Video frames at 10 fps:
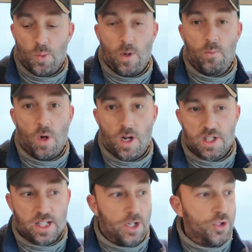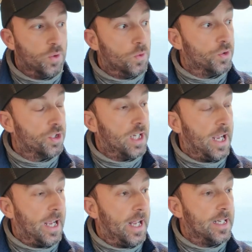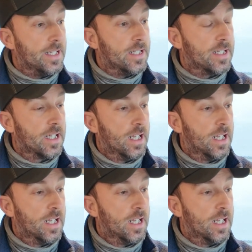work schedules and